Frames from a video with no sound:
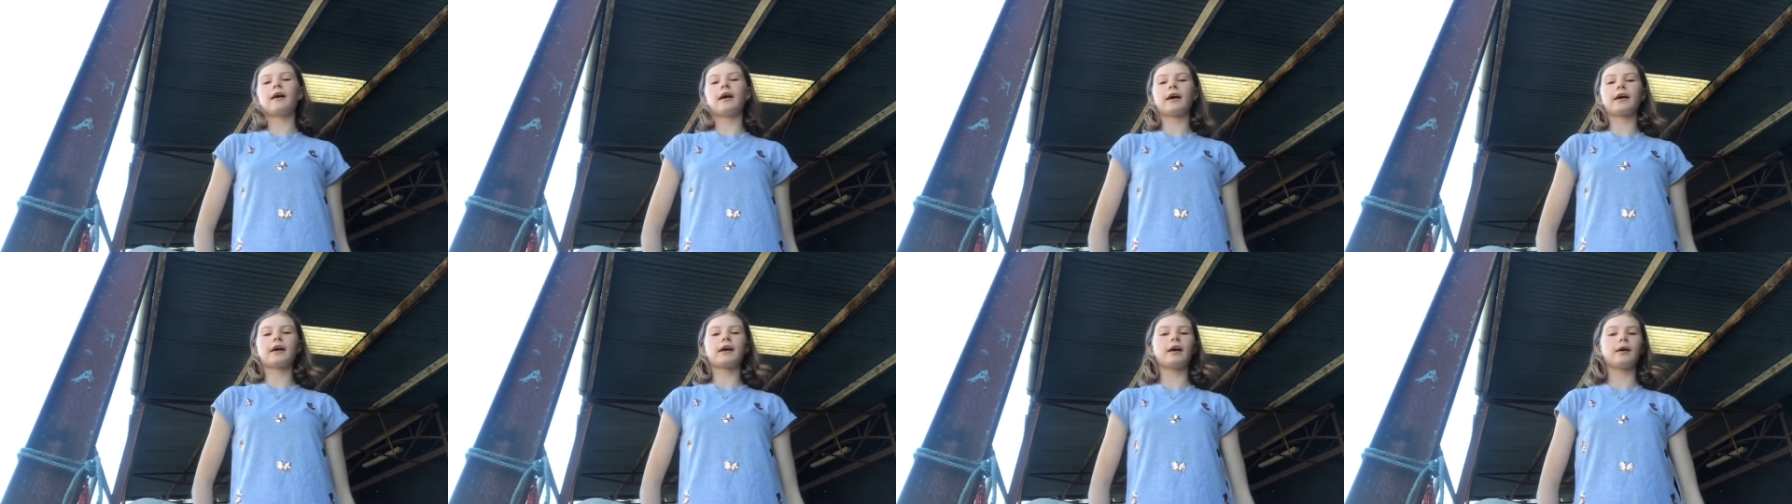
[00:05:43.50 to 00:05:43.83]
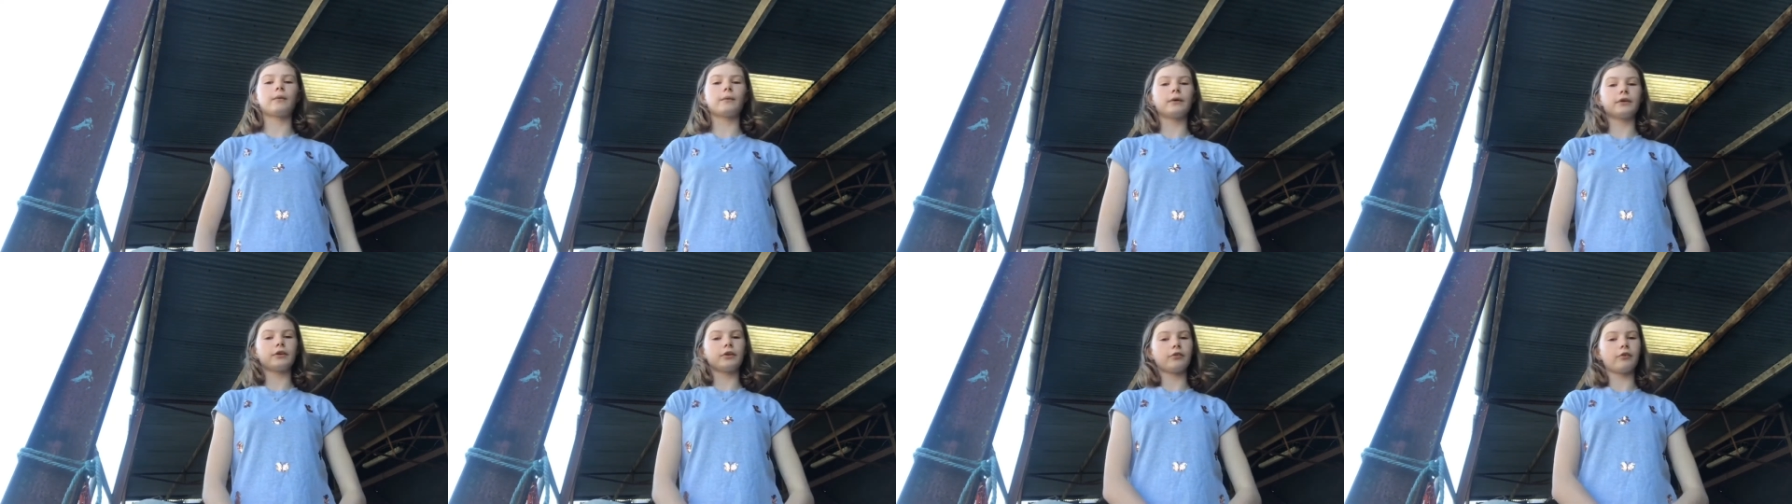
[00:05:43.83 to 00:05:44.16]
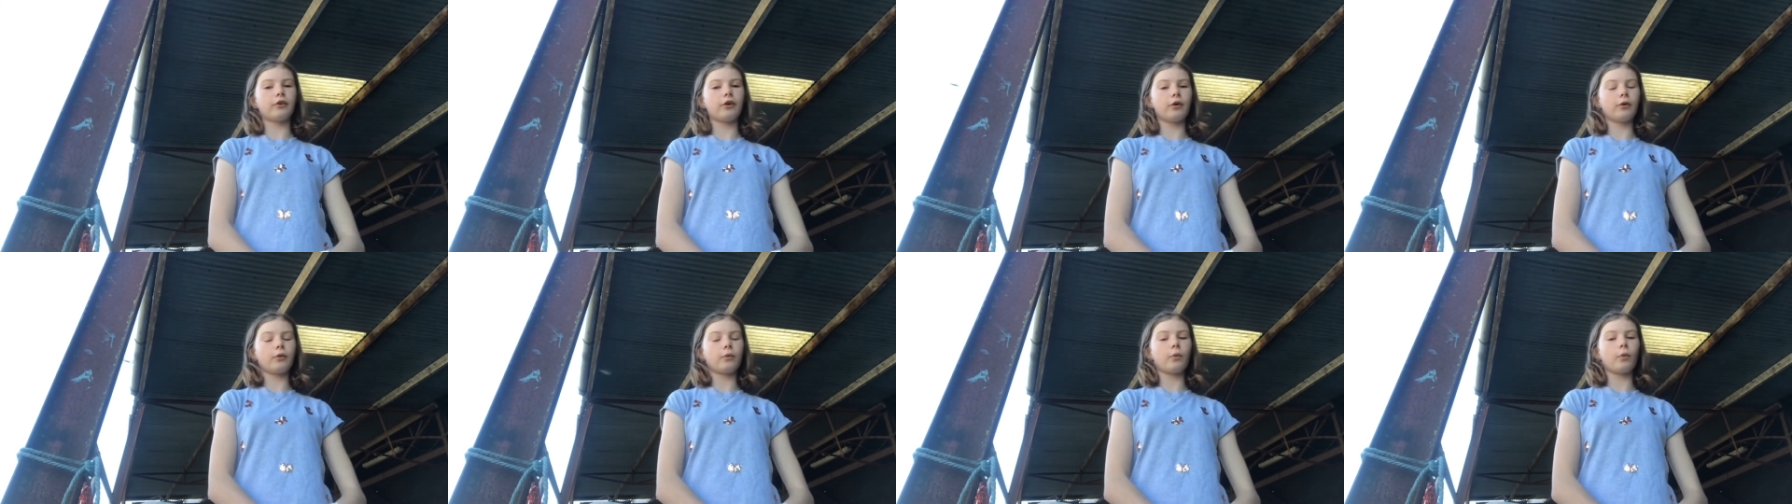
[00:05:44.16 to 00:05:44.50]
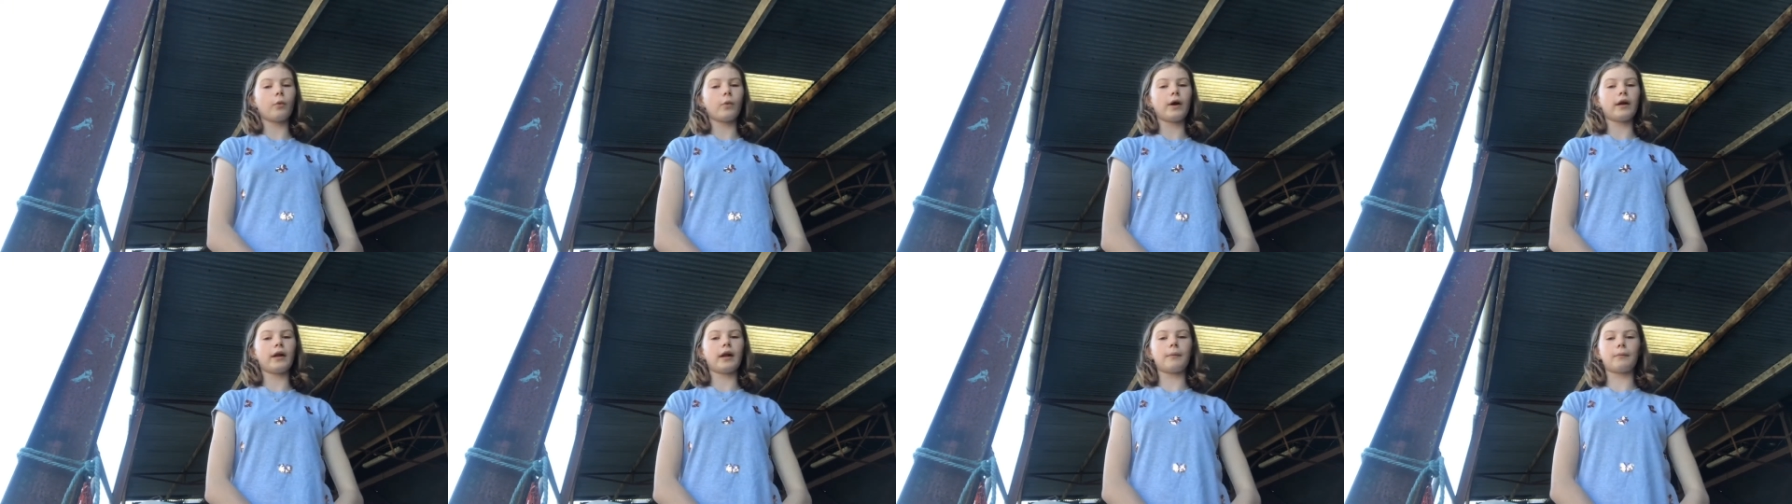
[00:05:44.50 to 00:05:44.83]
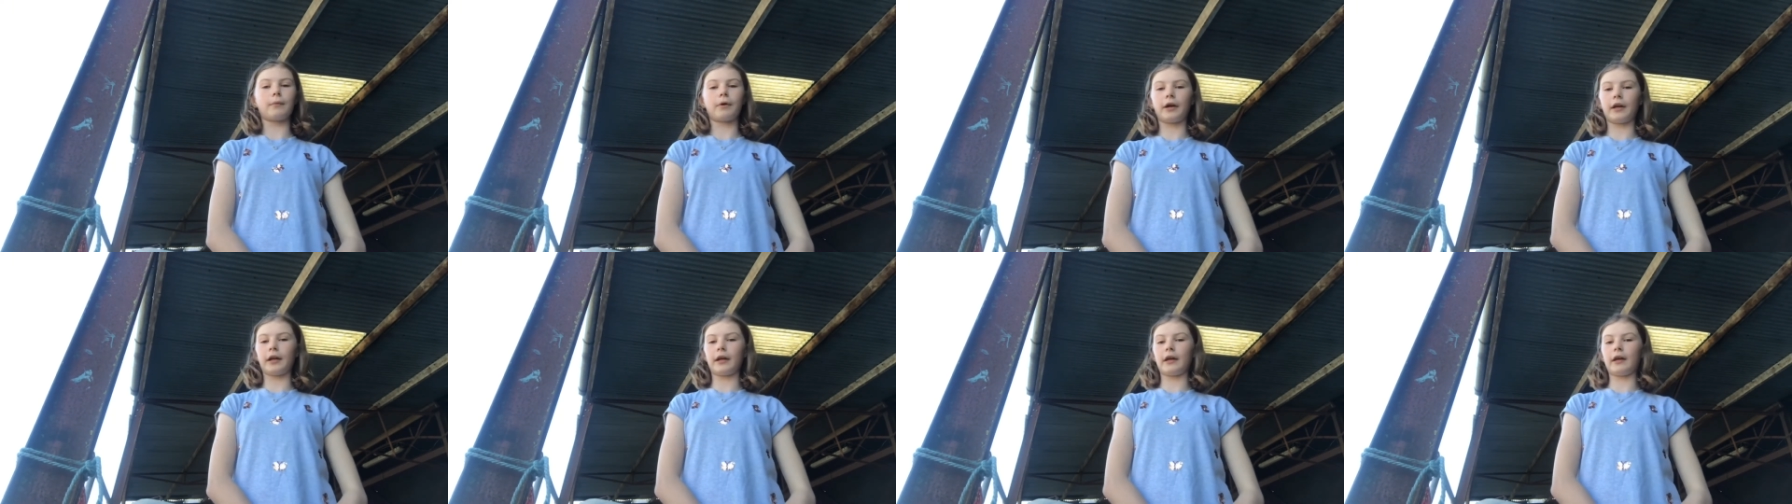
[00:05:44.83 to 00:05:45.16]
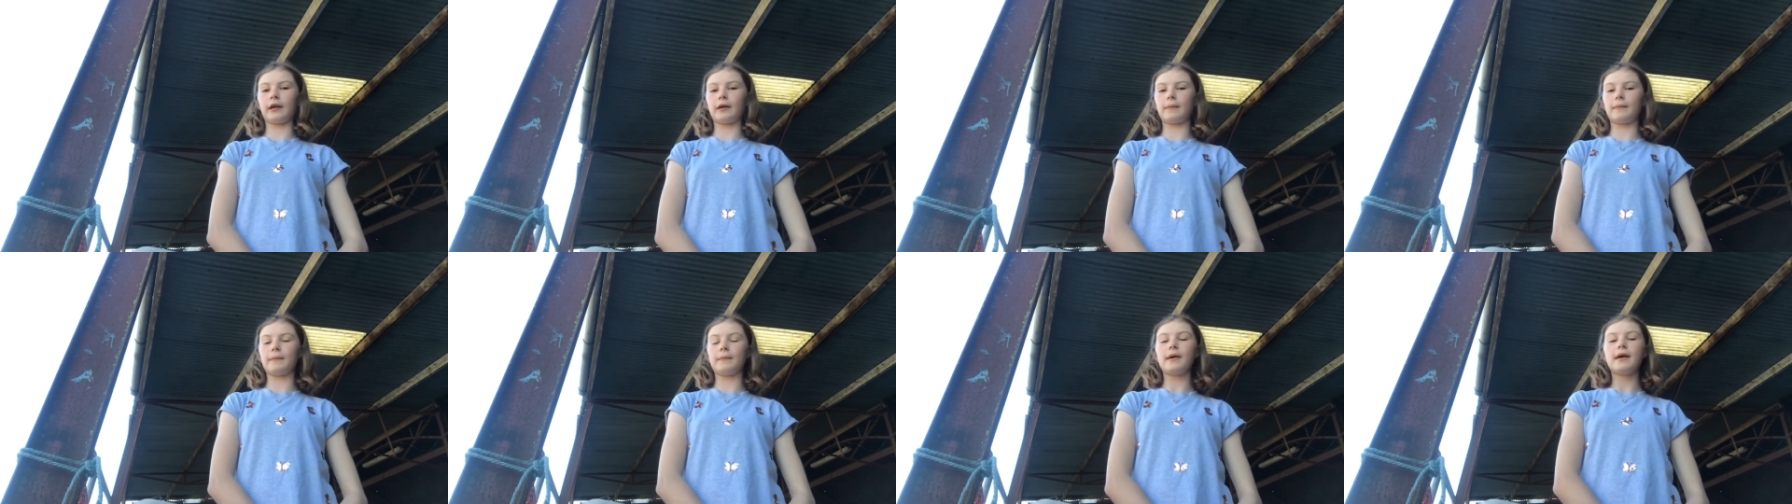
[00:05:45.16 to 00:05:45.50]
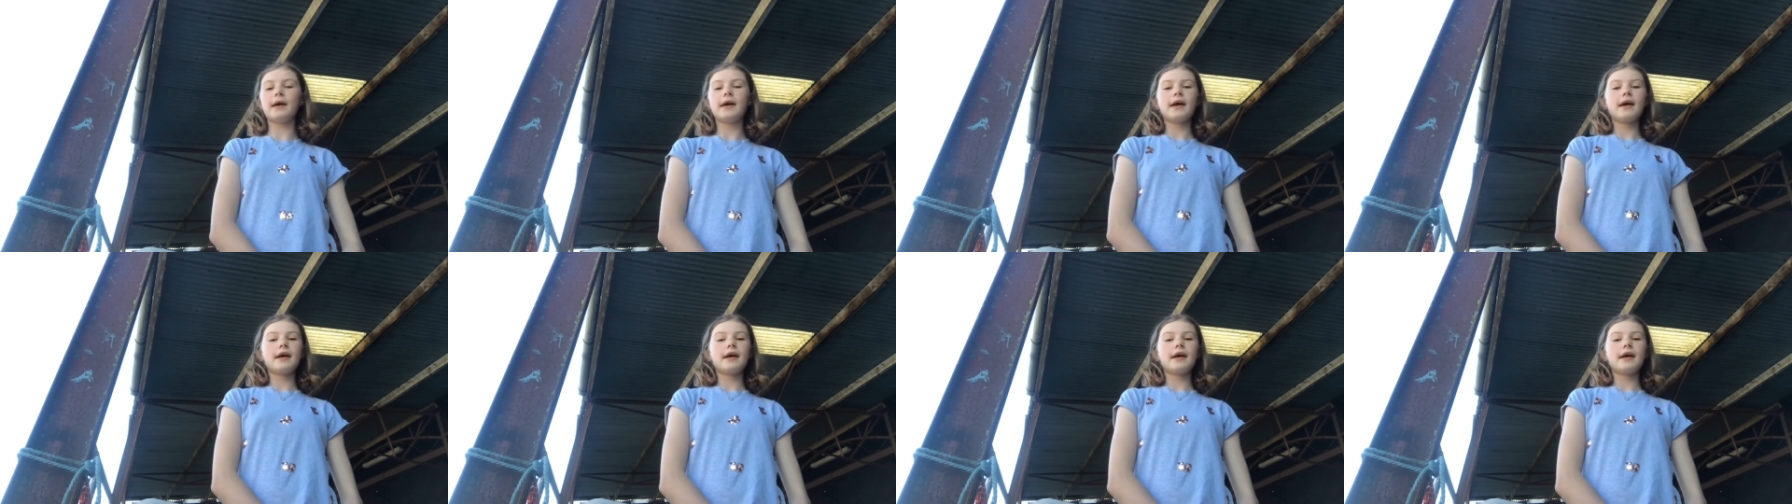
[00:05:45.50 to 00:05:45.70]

I can't wear the rope when I'm riding him